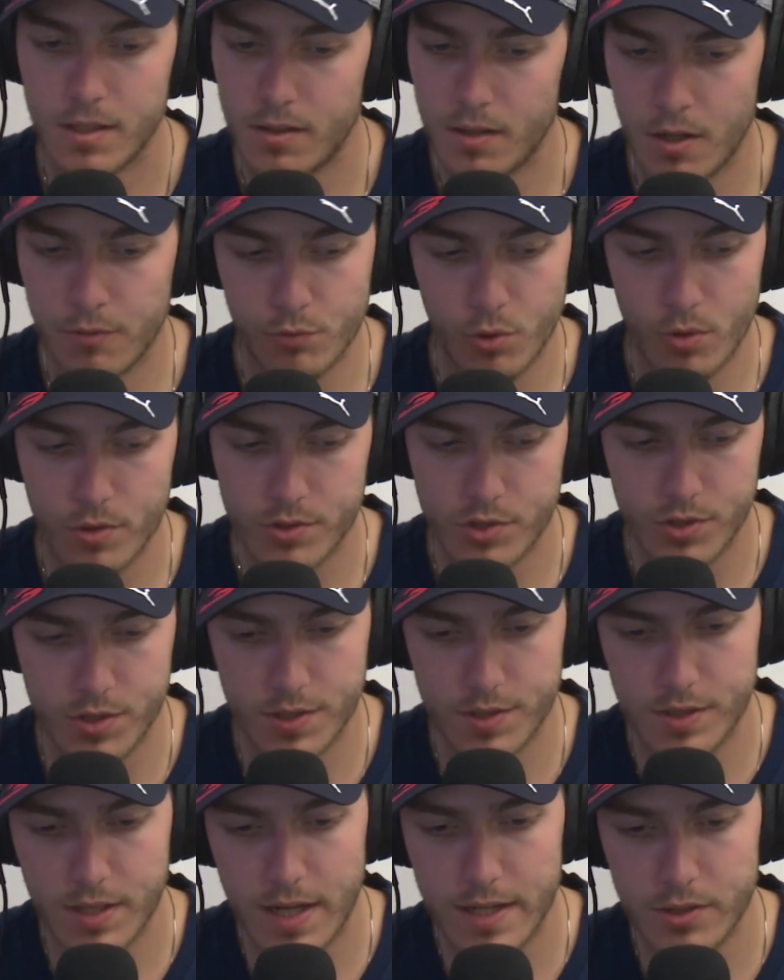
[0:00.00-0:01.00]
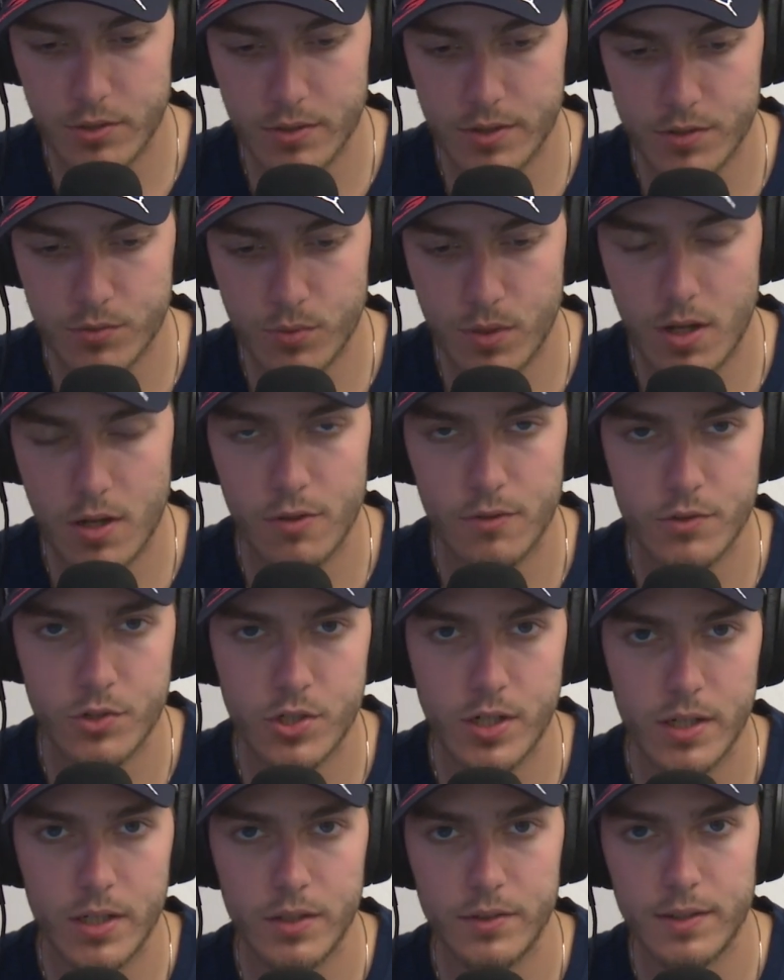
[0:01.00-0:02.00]
Of course, just a side note as well,
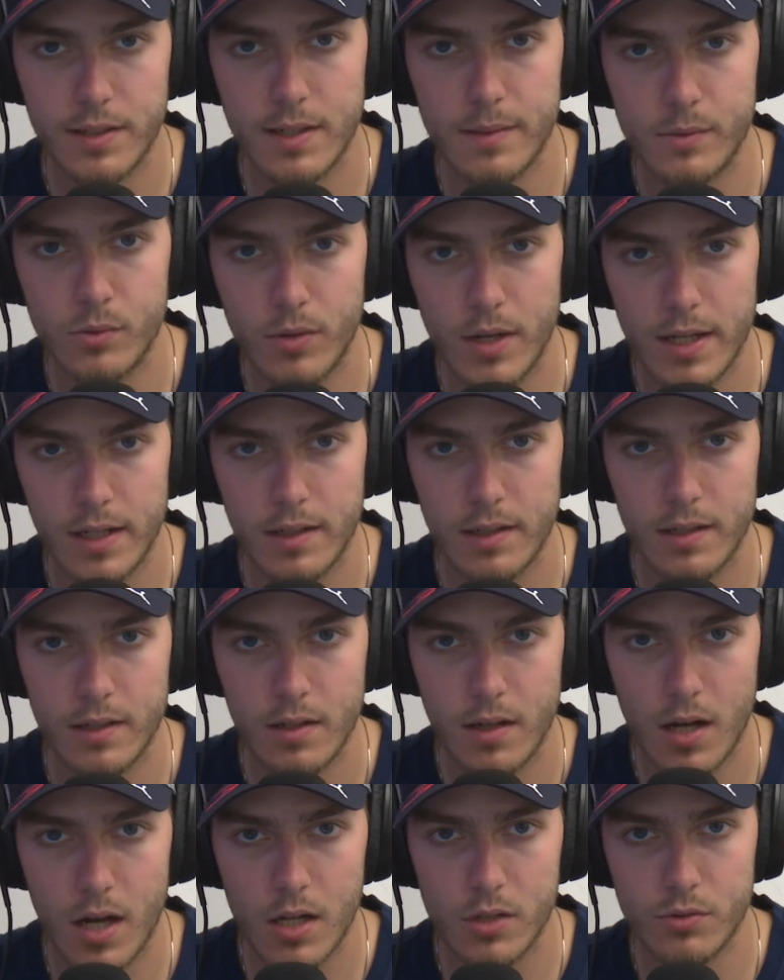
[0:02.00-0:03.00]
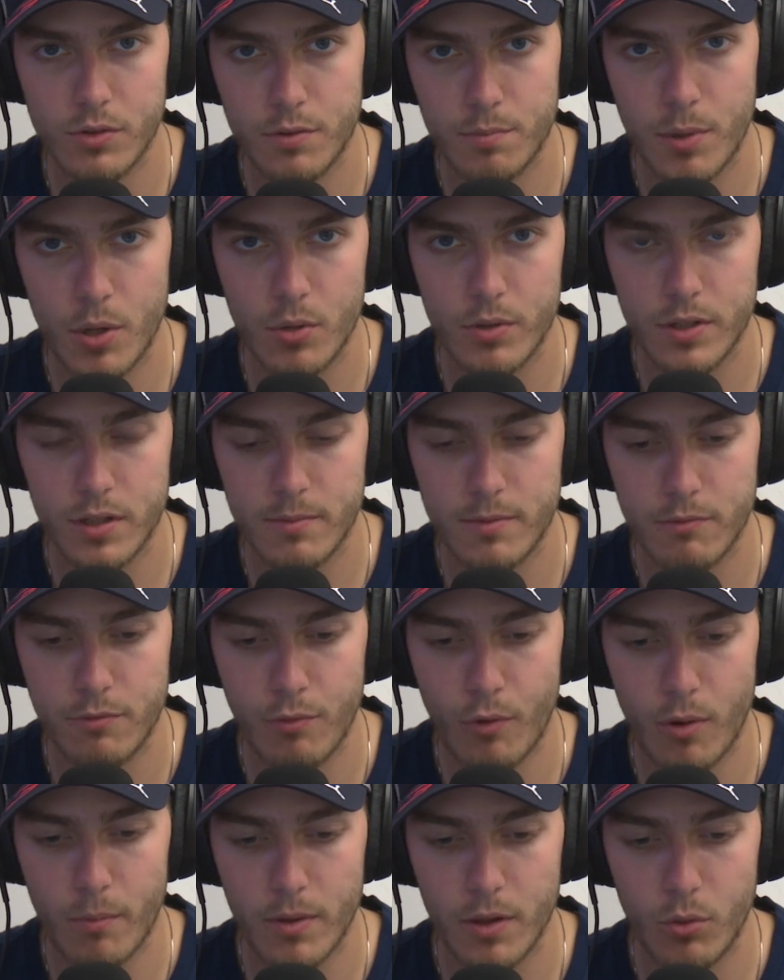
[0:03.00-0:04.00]
shout out to Kimi Raikkonen, 100th podium in
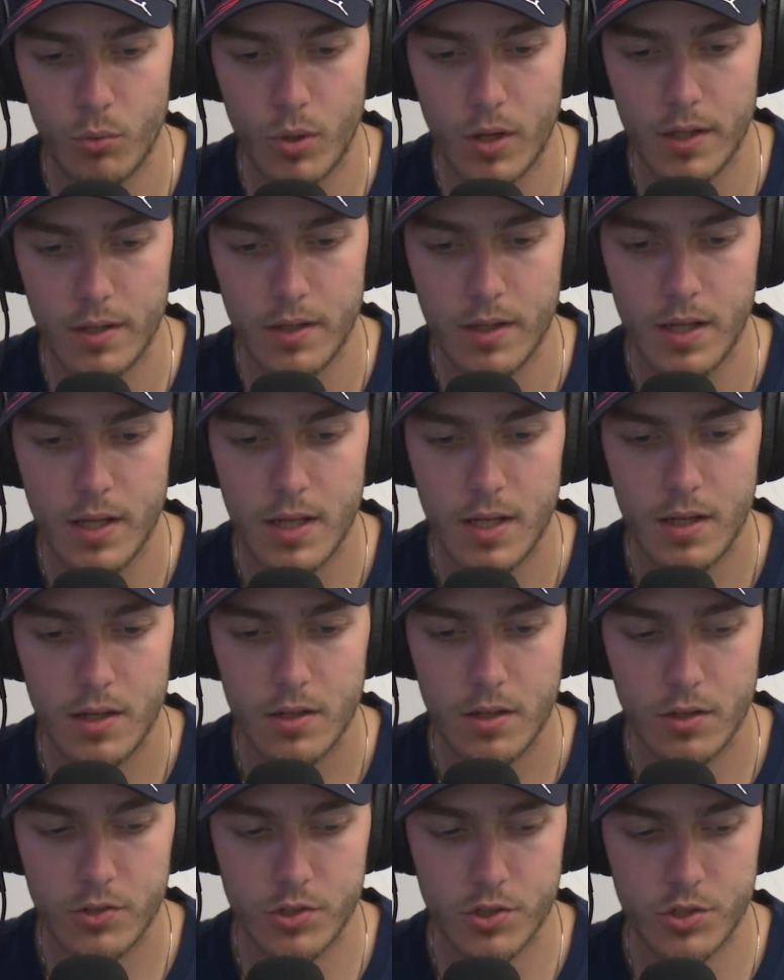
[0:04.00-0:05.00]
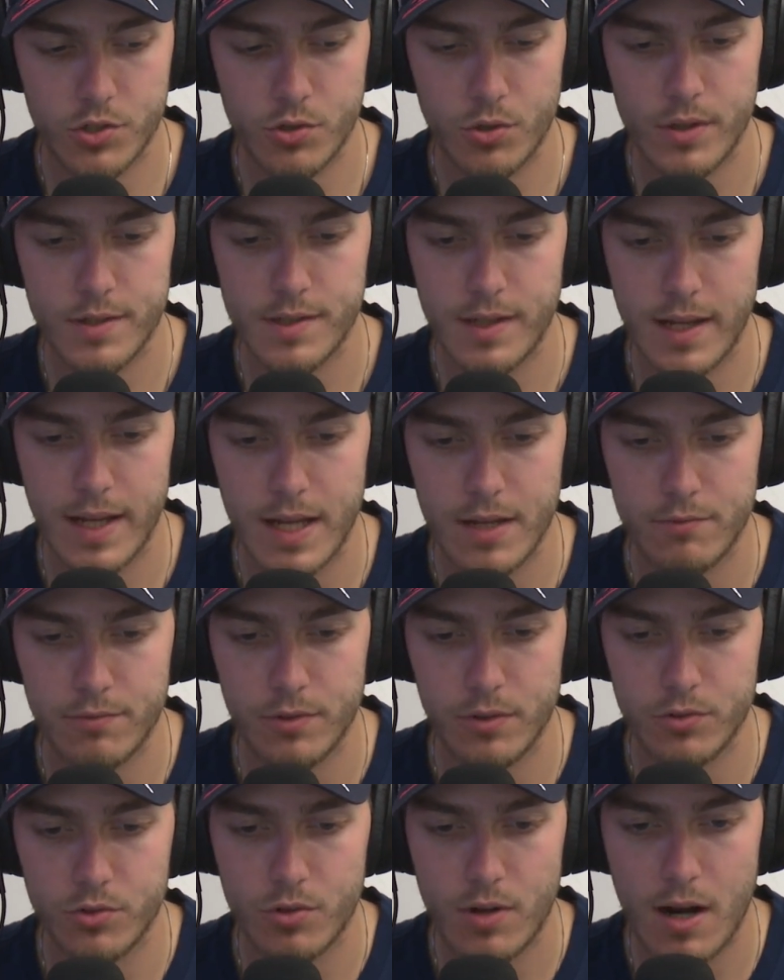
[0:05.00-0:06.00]
Formula One, just joins a
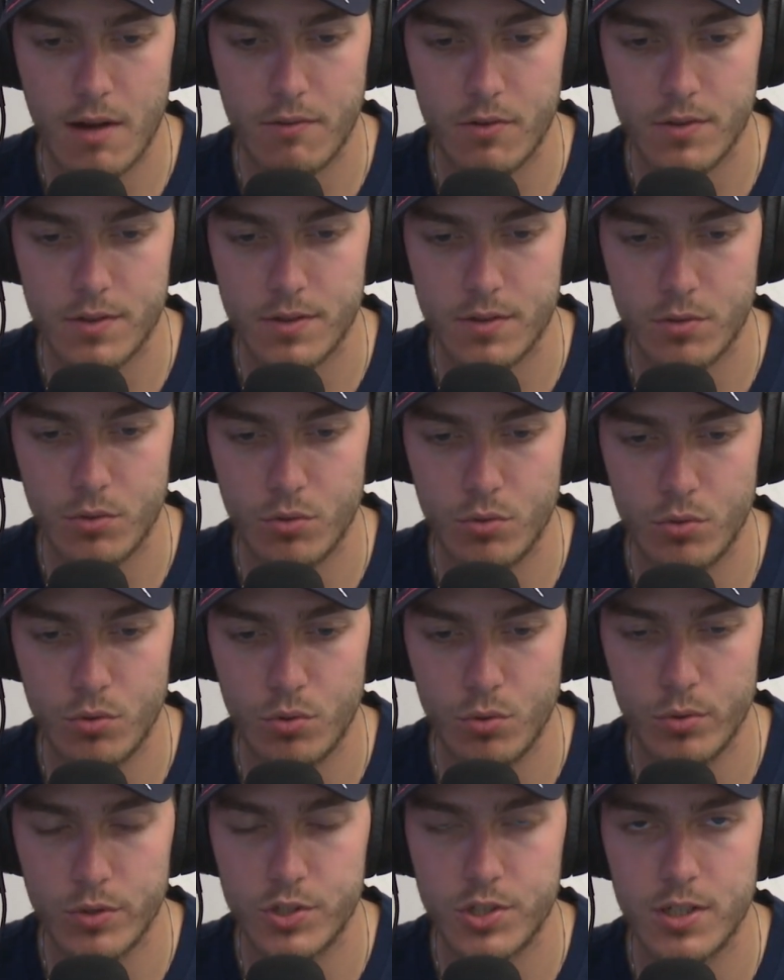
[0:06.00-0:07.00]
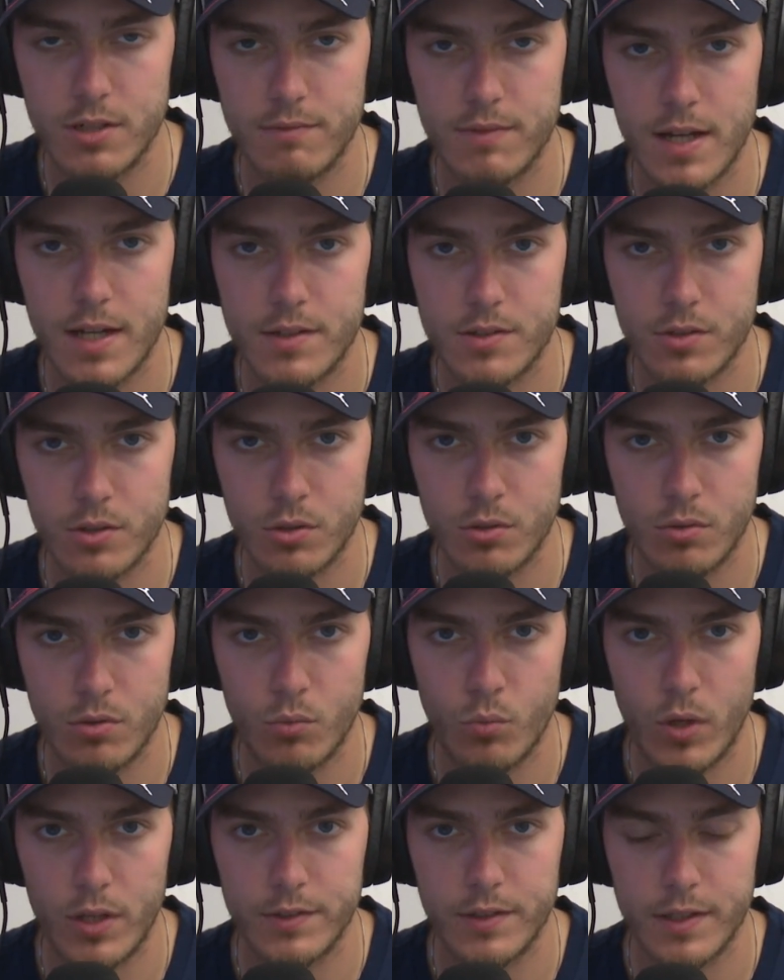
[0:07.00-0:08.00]
handful of drivers who achieved that. So
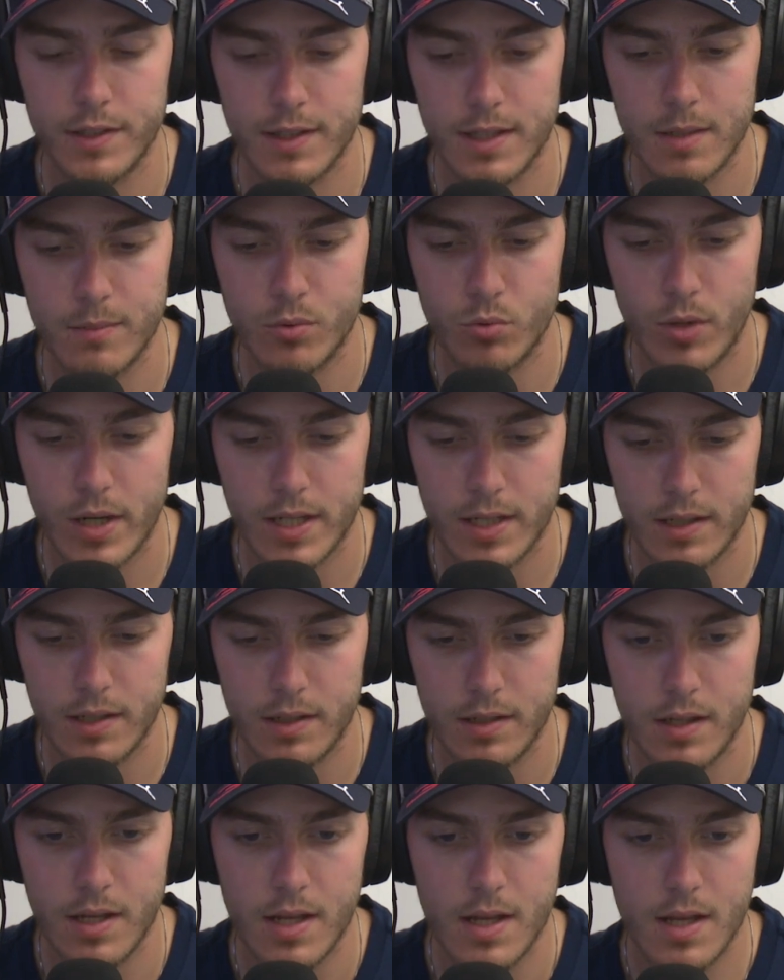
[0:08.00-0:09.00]
well done to Kimi Raikkonen.